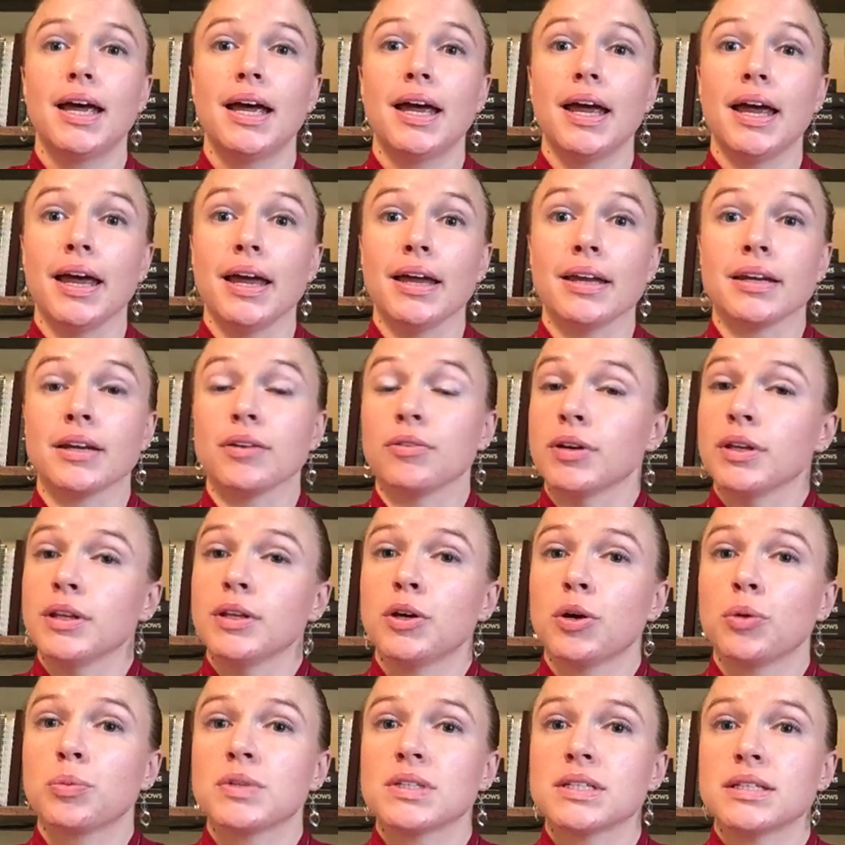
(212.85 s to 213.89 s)
And I really
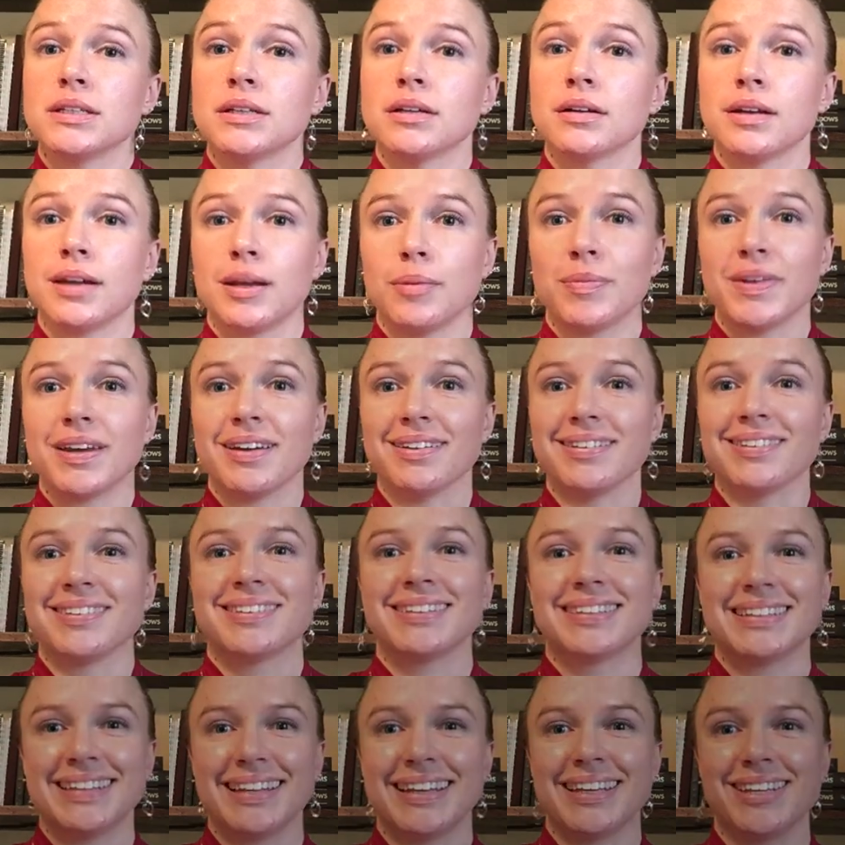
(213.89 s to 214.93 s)
hope to see your name there.
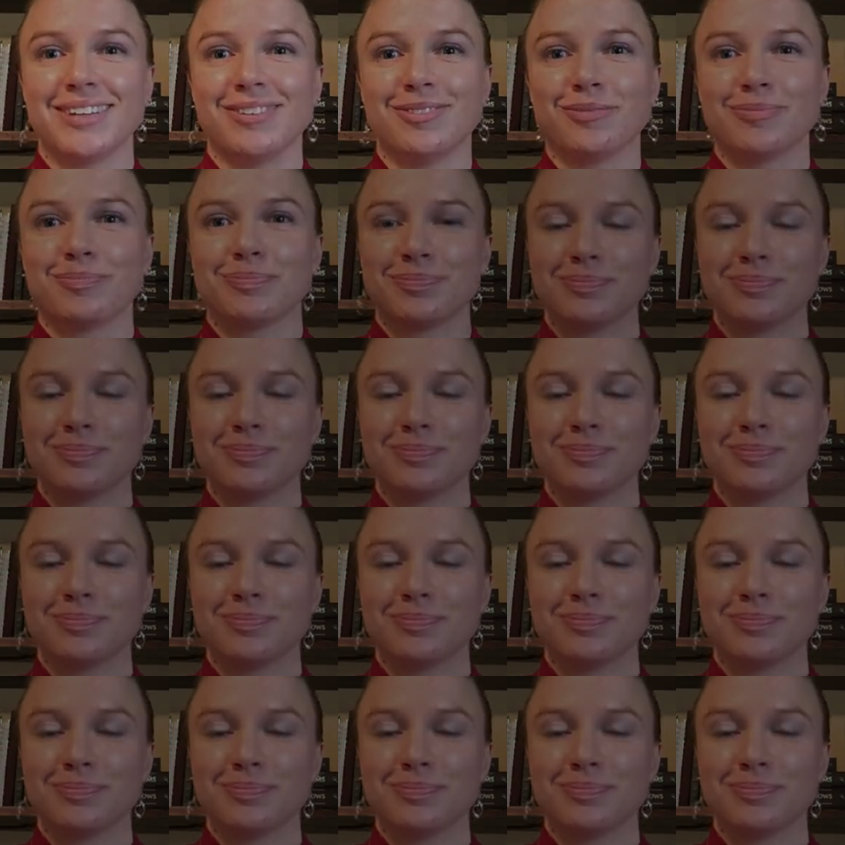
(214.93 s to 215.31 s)
Thank you.